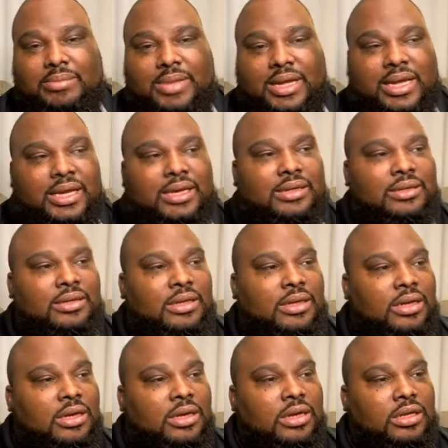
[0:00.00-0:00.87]
And
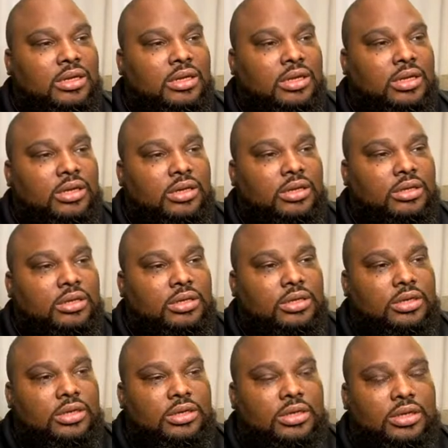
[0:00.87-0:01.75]

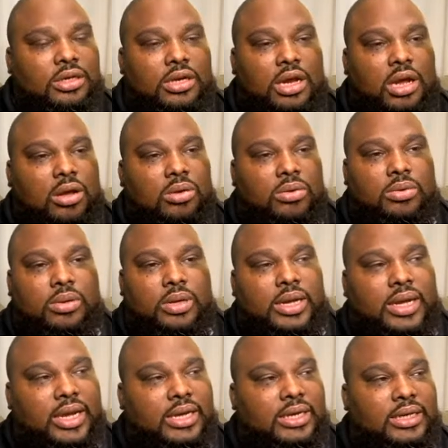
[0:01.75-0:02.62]
you know,
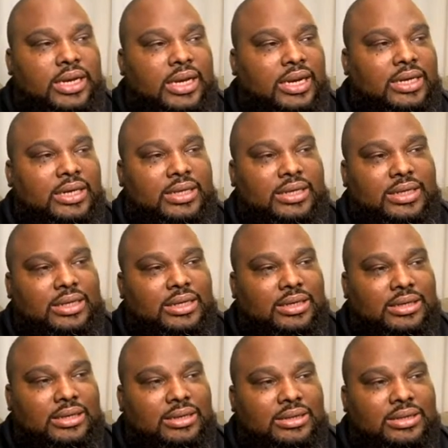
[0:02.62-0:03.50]
and
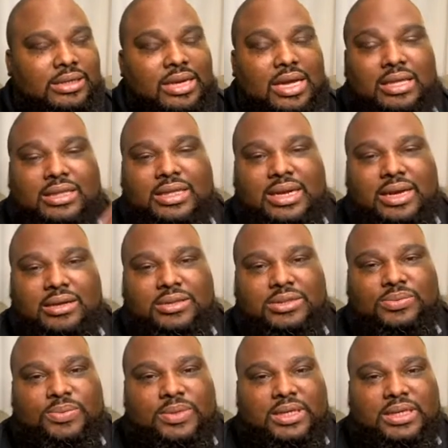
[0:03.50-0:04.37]
nothing else
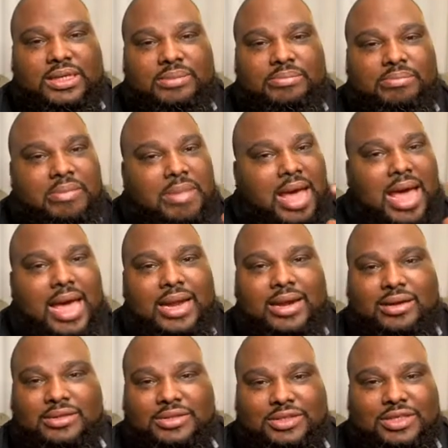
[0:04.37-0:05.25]
really
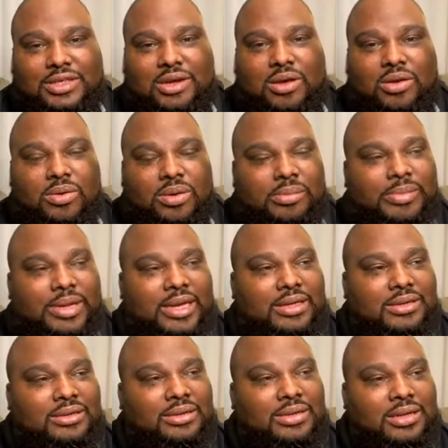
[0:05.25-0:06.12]
matters. You know, I
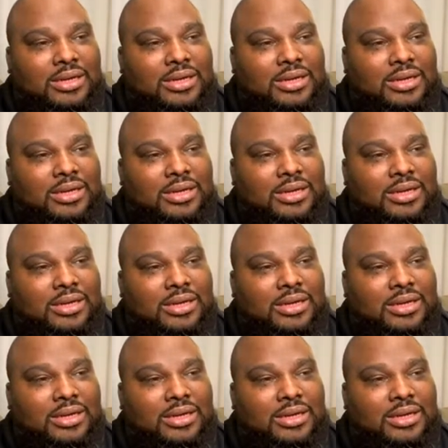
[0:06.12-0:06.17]
mean,